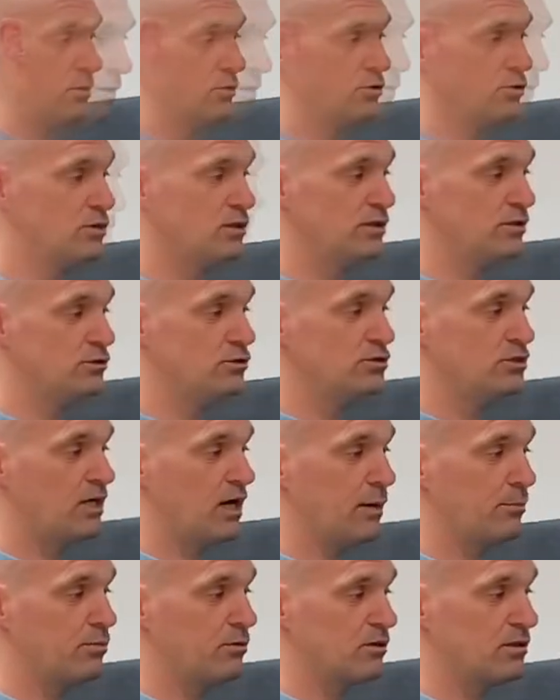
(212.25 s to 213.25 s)
You can use the
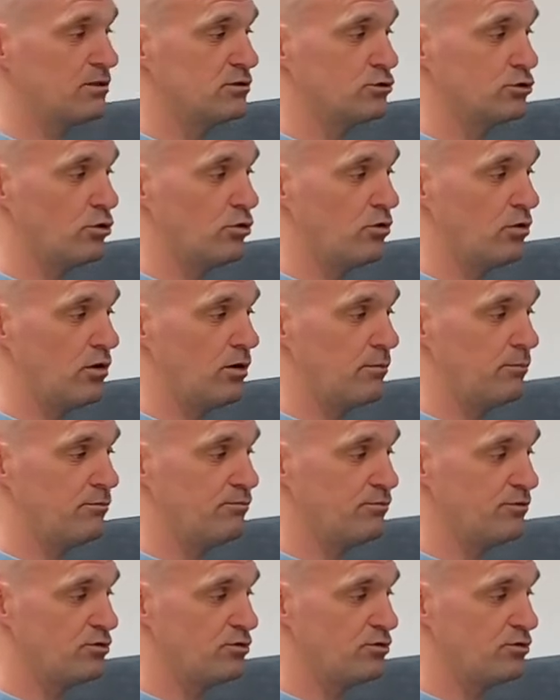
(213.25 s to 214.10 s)
upper control arm.